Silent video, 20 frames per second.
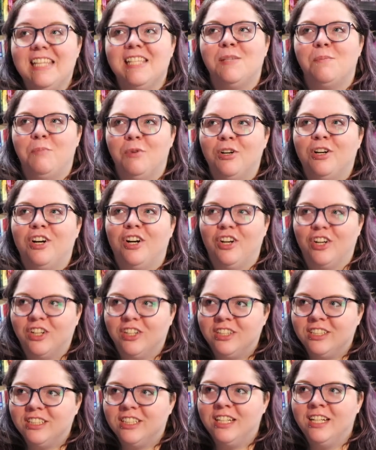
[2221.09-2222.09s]
This book
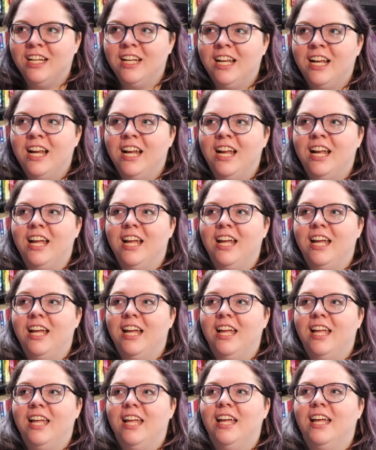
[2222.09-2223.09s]
hurt
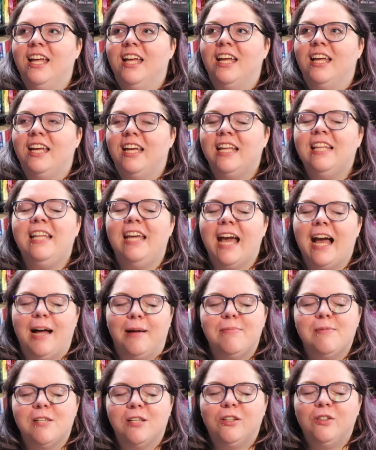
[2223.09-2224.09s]
in the
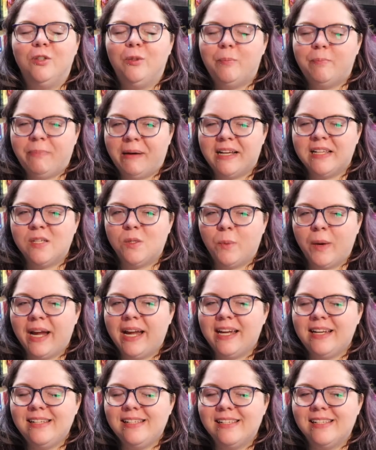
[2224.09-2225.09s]
absolute best
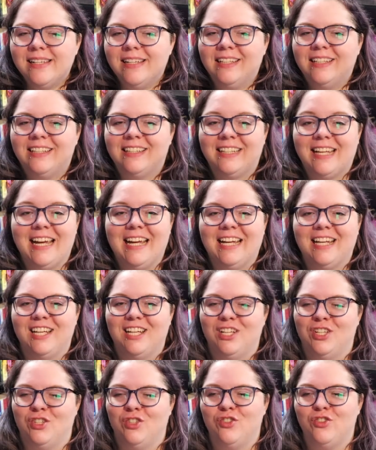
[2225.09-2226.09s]
ways. Like,
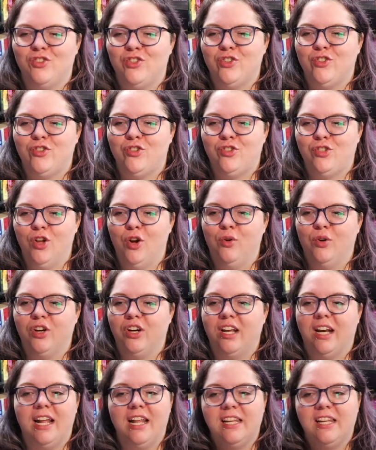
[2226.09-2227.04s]
so good.